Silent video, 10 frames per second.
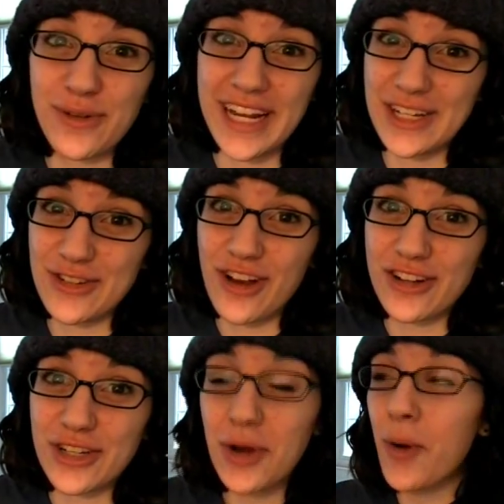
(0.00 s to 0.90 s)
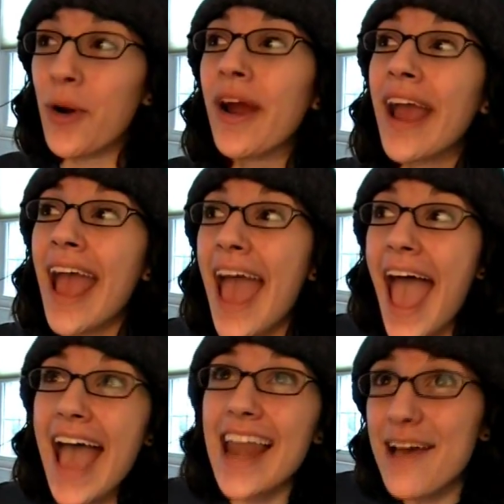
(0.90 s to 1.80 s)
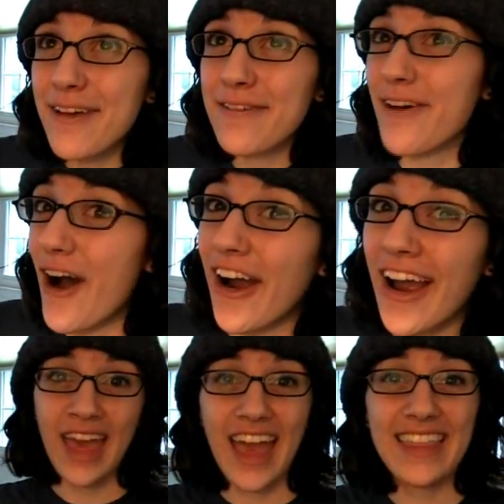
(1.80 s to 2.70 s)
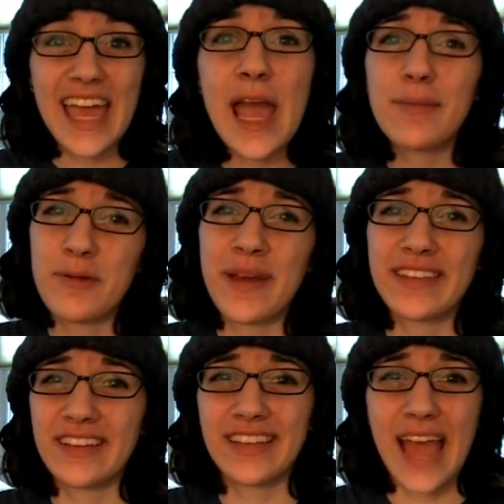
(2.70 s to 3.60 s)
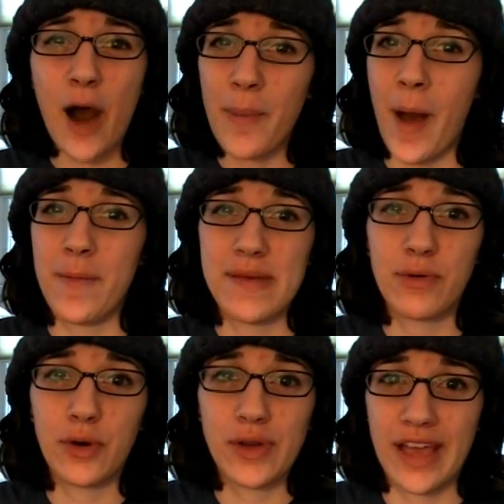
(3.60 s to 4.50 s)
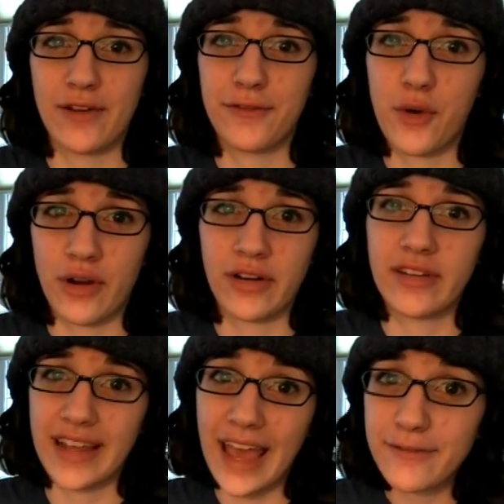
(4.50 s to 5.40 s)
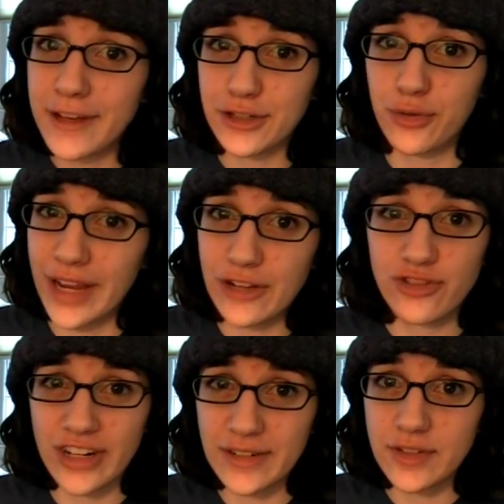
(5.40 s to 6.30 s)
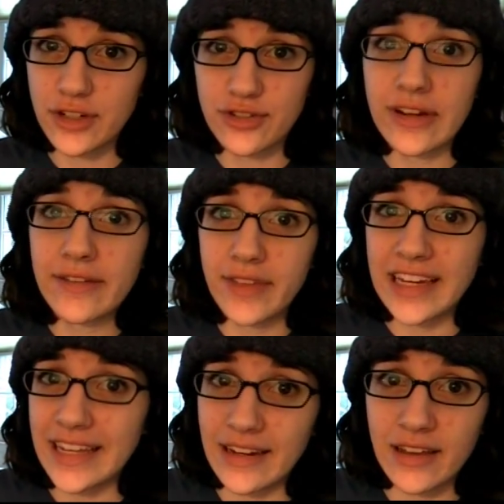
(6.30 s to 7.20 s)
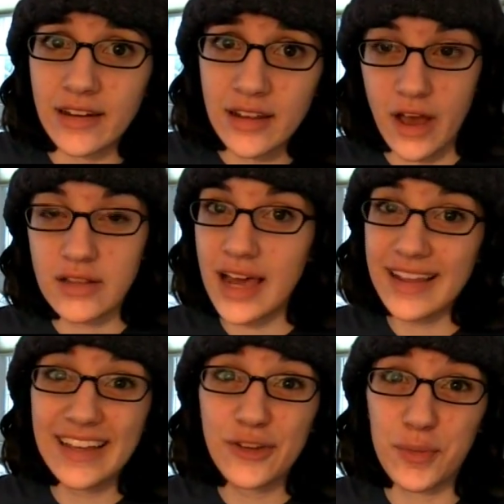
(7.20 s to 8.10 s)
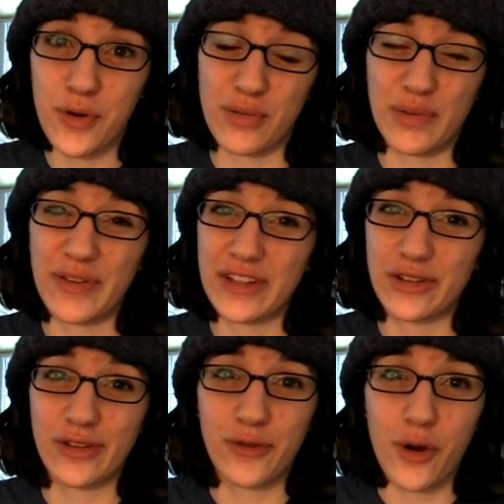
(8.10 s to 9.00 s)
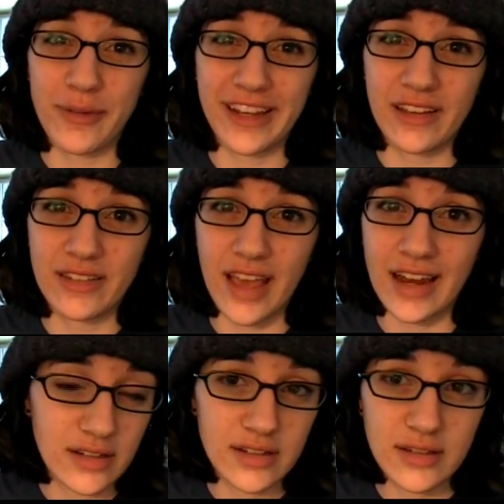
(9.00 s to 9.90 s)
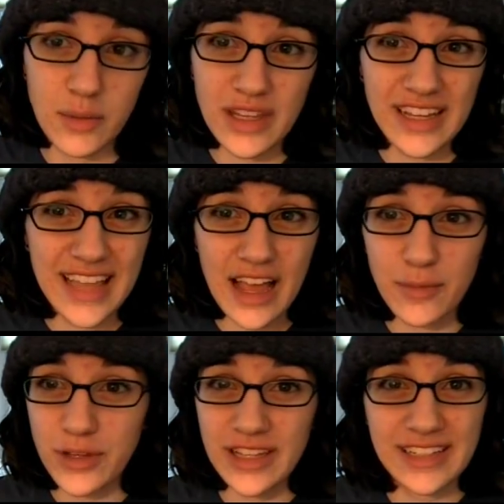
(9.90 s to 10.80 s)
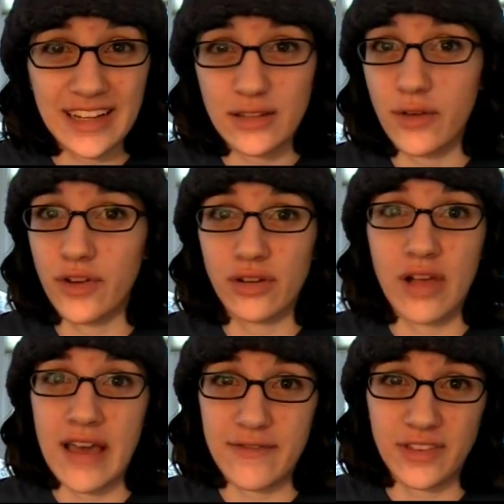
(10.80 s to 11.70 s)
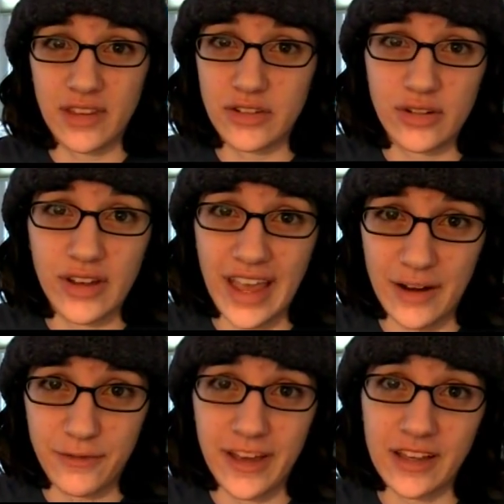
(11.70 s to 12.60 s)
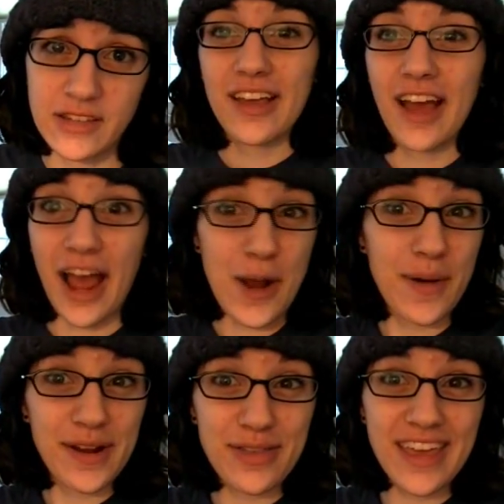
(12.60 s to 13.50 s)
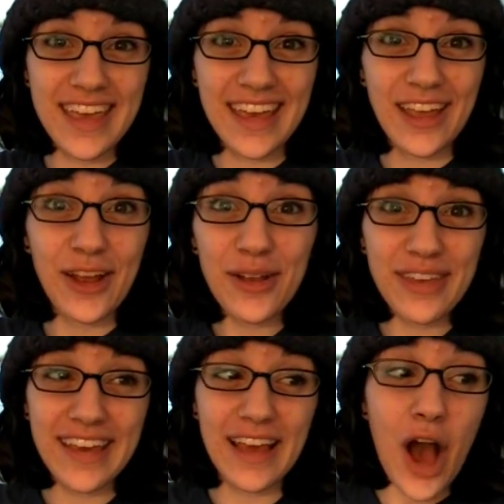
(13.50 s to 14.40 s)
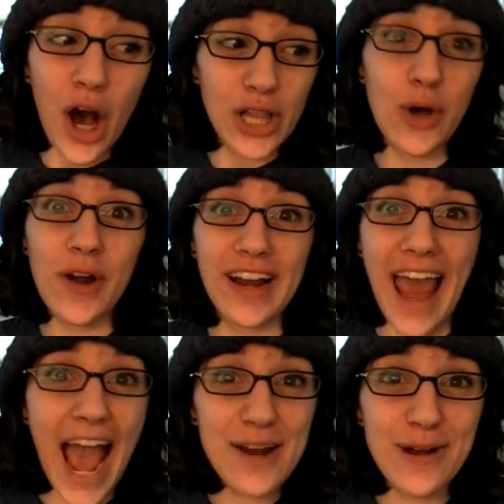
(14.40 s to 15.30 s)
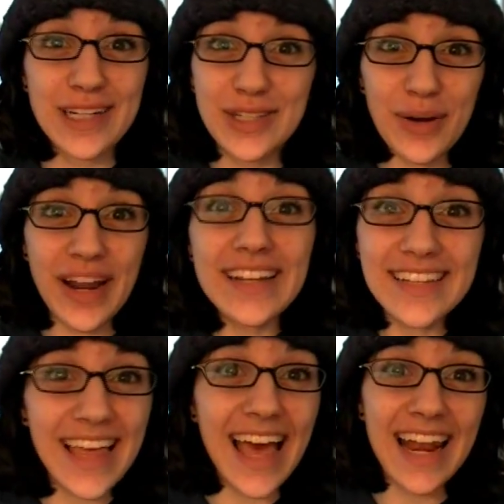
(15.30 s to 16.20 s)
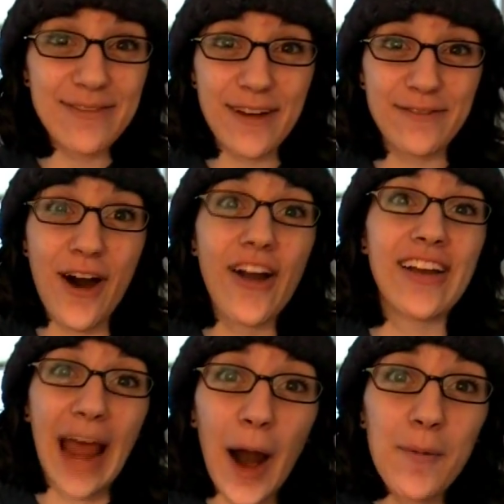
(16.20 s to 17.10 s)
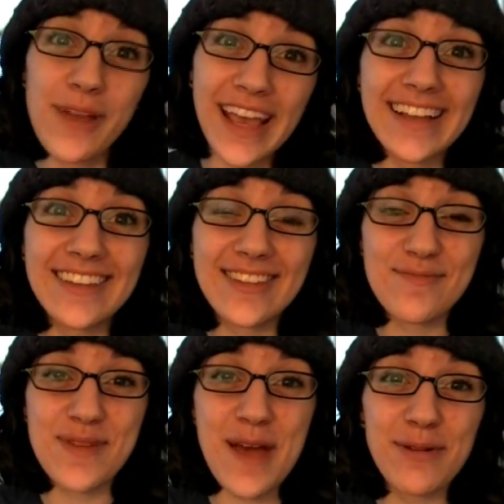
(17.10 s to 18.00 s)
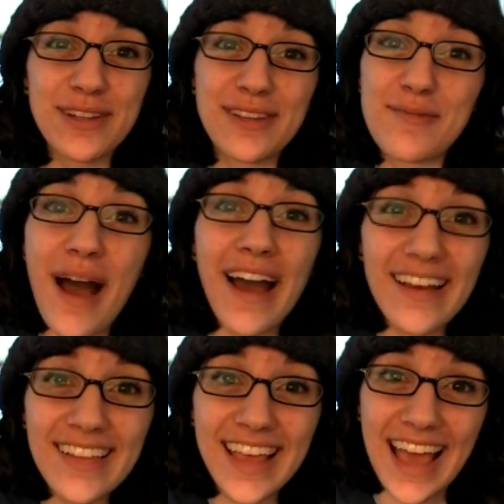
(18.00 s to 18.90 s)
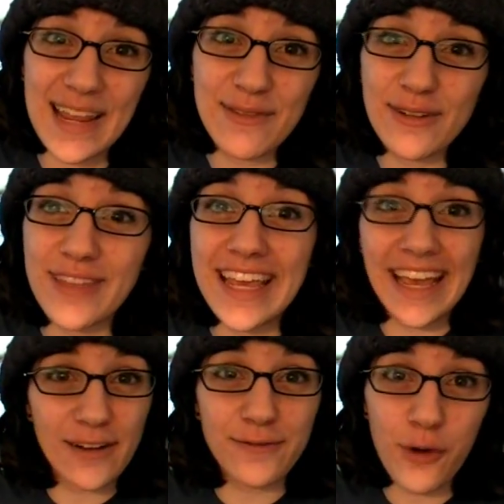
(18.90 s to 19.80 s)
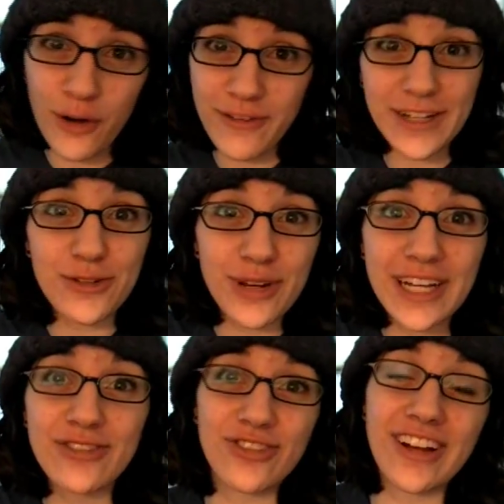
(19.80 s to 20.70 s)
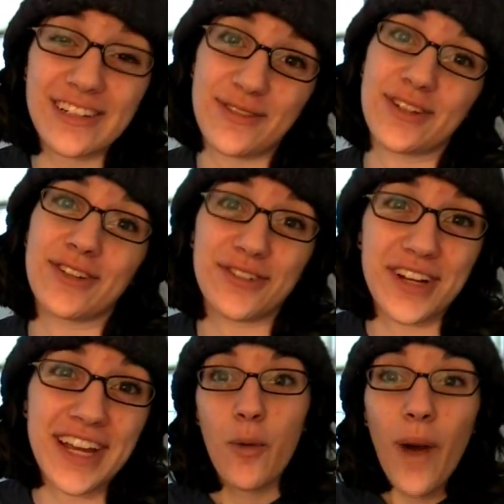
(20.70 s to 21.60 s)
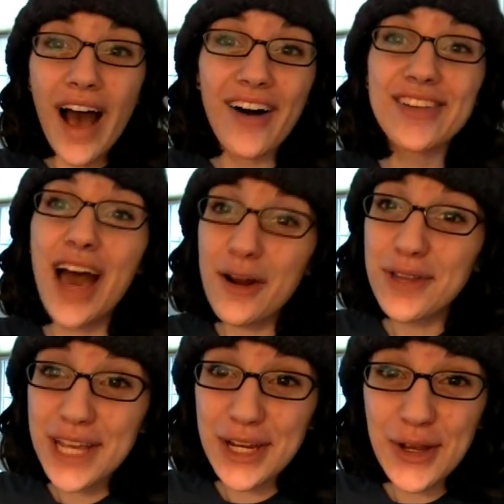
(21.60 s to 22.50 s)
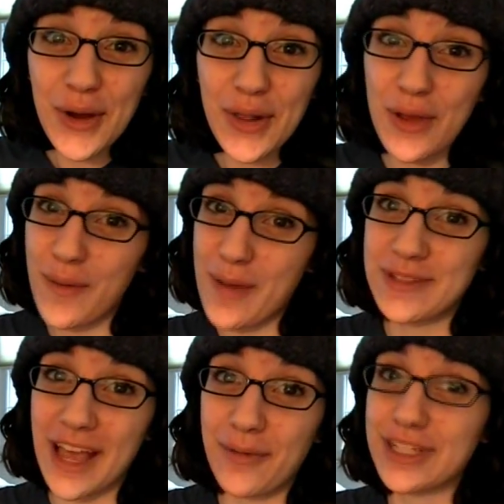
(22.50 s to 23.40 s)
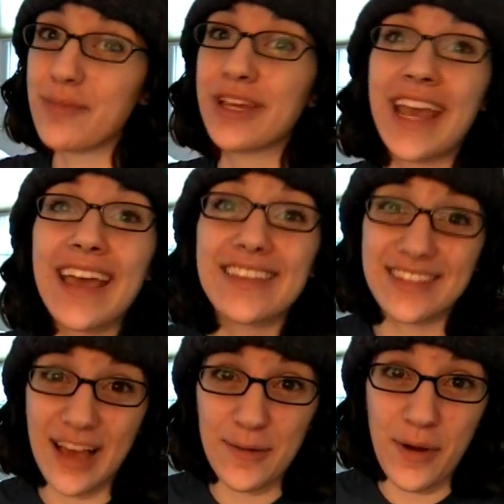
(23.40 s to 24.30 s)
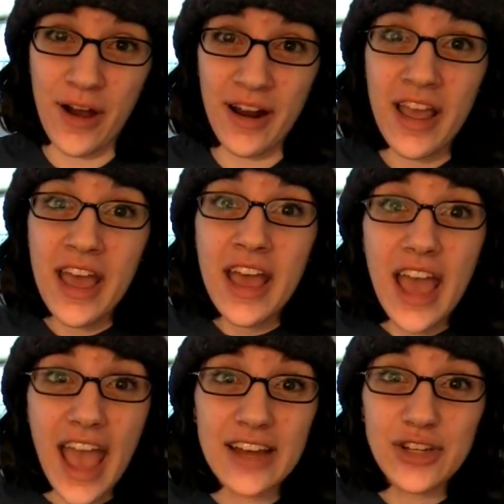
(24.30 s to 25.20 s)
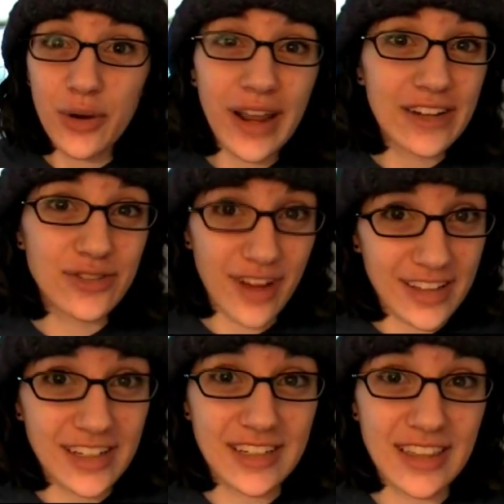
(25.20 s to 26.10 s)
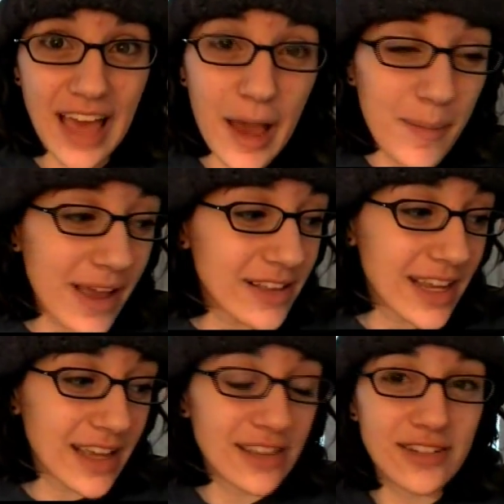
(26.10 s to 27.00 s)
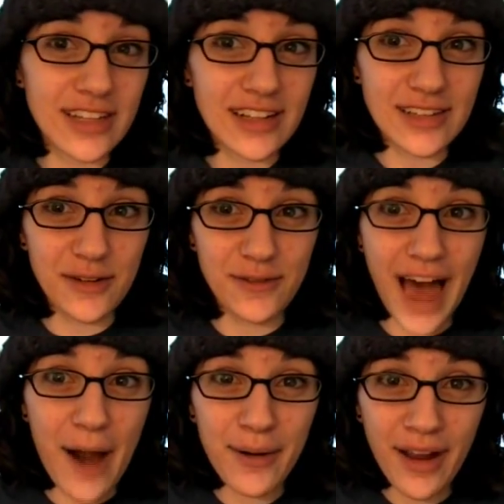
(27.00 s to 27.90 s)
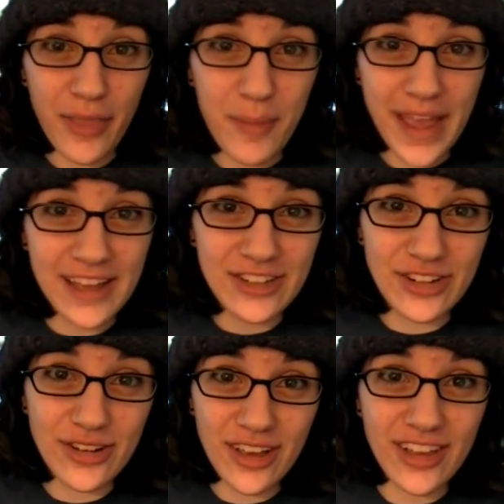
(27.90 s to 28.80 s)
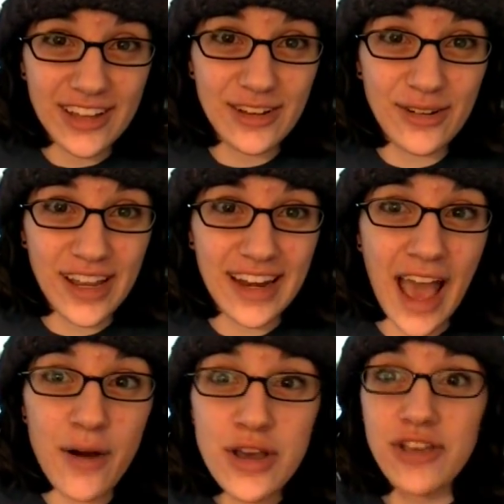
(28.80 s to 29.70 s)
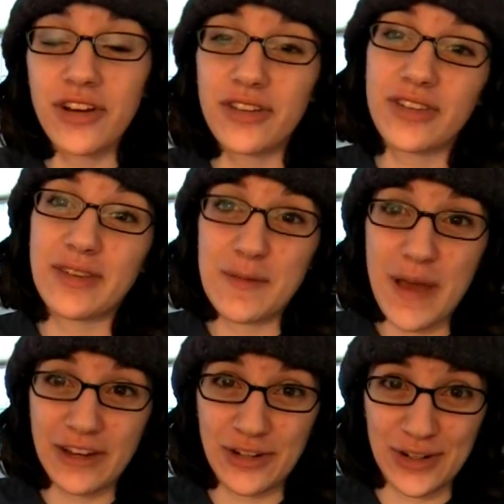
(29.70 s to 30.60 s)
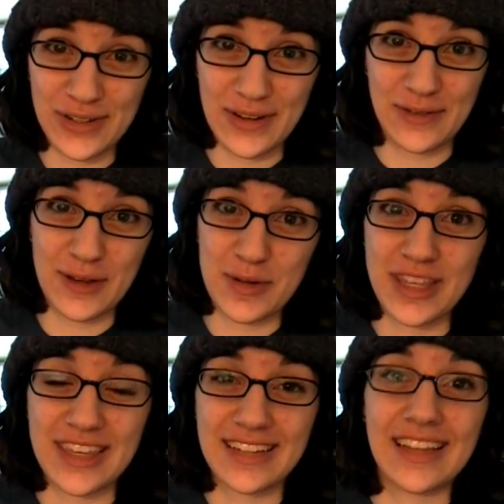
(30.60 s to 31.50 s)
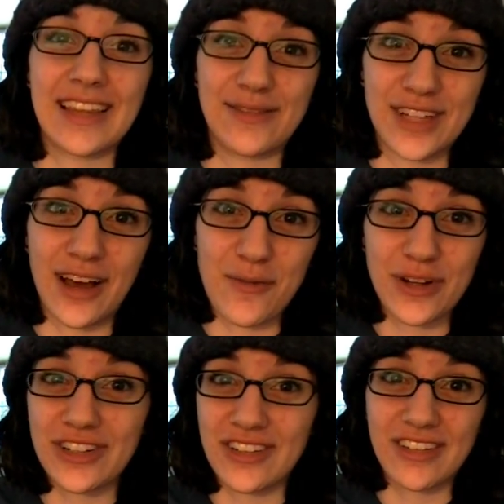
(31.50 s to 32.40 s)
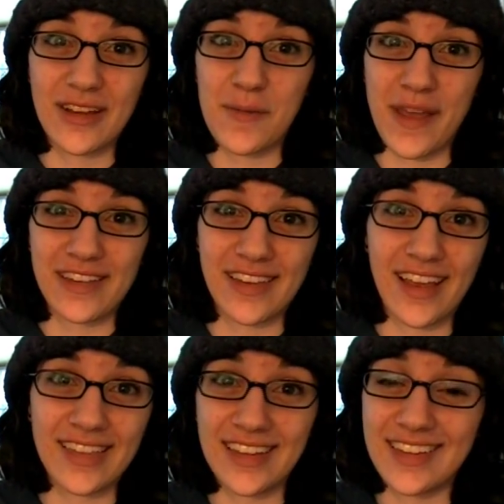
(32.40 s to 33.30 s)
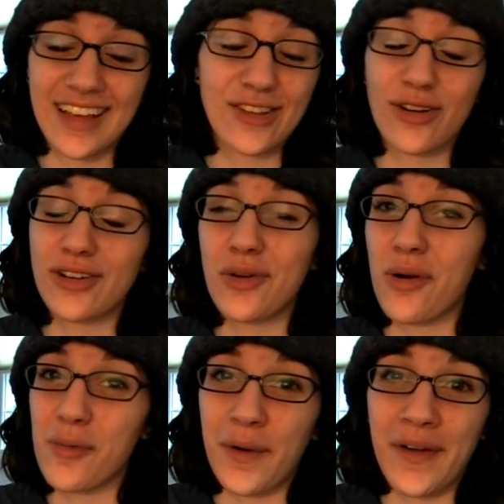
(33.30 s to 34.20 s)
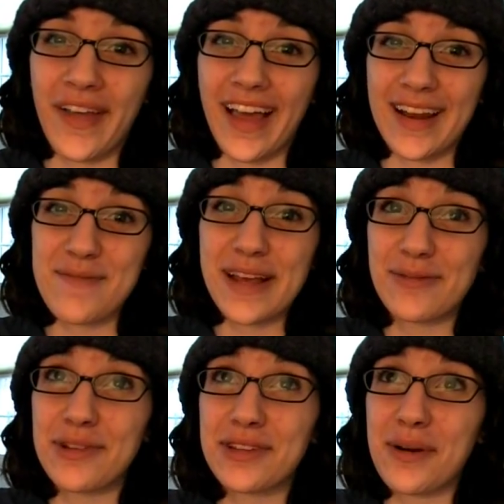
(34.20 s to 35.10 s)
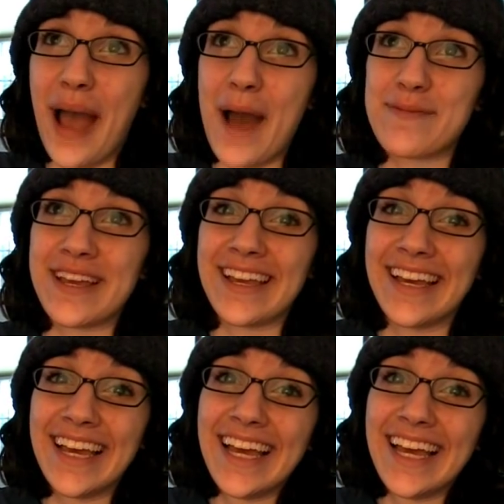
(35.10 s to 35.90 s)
Reconstruction, or NFFR, and they aim to basically help out people who can't afford to get facial reconstructive surgery if they need it. A lot of kids are born with facial deformities, and something like that completely takes over your life unless you can get it fixed. I know what you're thinking. You're thinking, Lauren, how do I donate to the NFFR and help kids be able to smile again even if they can't afford facial reconstructive surgery? Well, not only can you go to their website, which I'm linking in the sidebar, and donate directly to them by clicking, there's like a little flower on the page and you can click donate now. You can also see pictures of some of the things that they've done, which is amazing. And these kids are adorable and it makes me so happy.